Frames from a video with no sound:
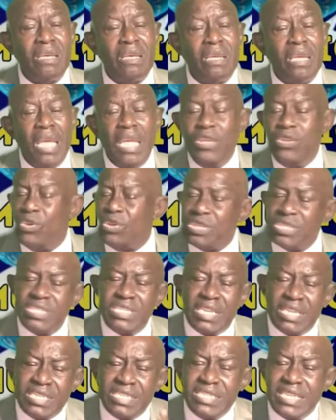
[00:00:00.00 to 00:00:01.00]
and you're
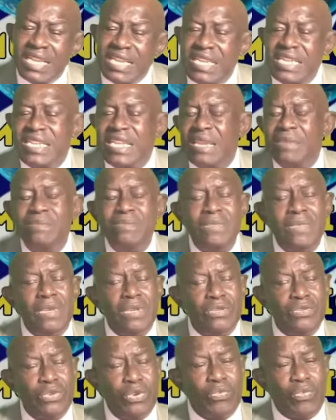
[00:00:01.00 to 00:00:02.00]
still sending them
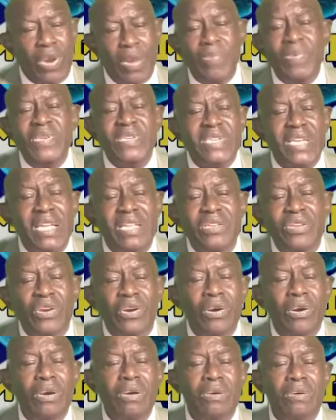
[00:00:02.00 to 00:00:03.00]
to represent
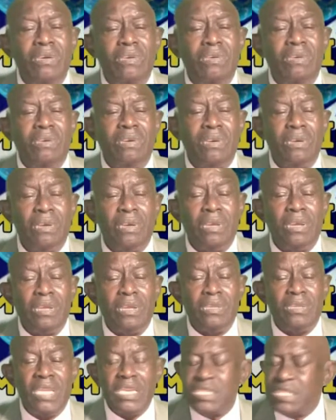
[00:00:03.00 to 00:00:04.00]
your.
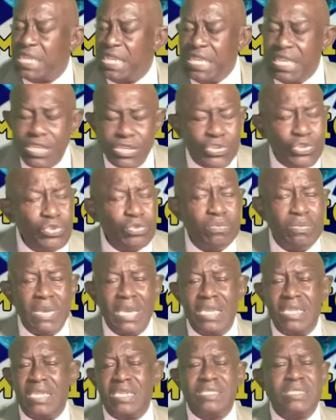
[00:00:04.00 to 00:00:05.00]
That's an issue,
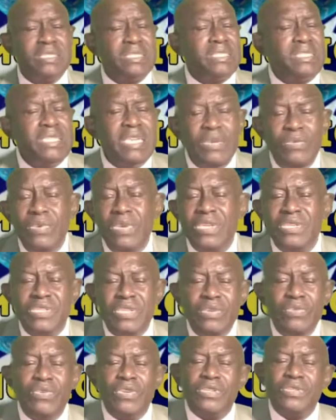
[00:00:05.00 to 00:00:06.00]
man. That's a
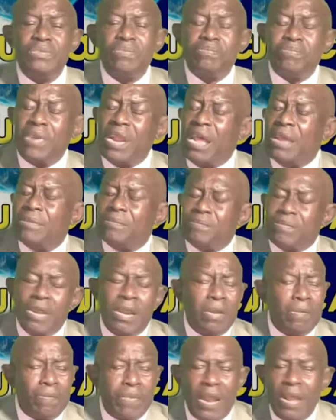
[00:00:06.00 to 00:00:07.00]
serious
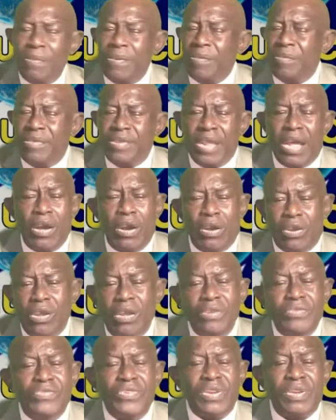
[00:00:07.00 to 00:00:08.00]
problem in our
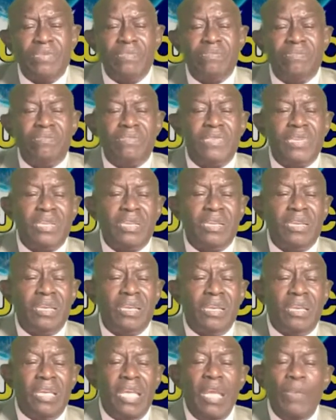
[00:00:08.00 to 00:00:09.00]
country.
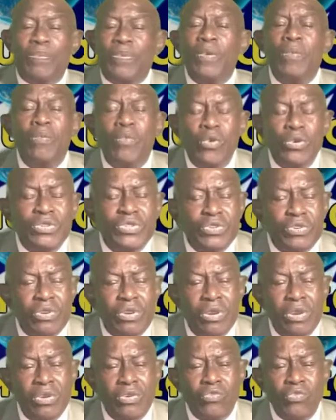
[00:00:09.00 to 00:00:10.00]
It promotes
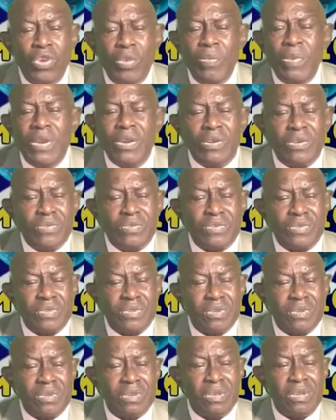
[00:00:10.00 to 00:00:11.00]
criminals.
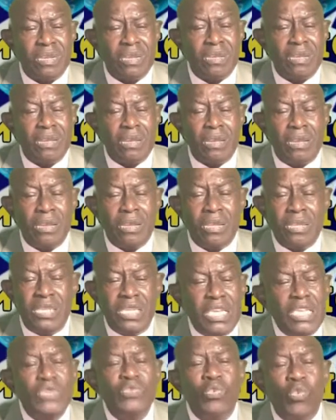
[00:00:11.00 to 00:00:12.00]

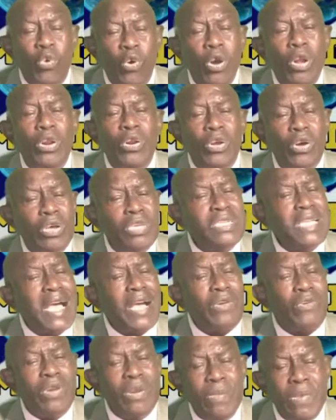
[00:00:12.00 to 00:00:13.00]
These warlords are
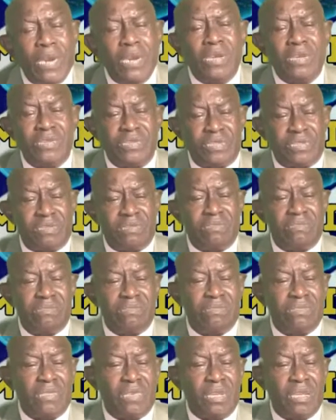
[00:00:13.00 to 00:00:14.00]
criminals.
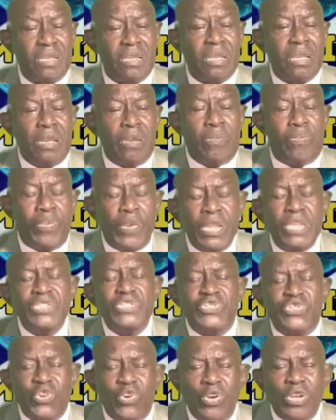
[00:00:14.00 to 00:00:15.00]
Prince
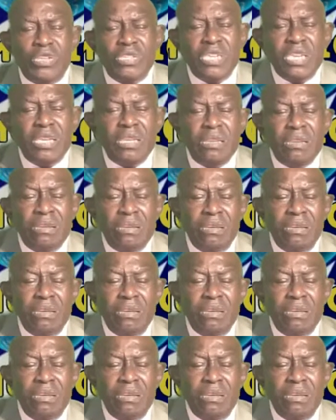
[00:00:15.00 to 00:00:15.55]
Johnson,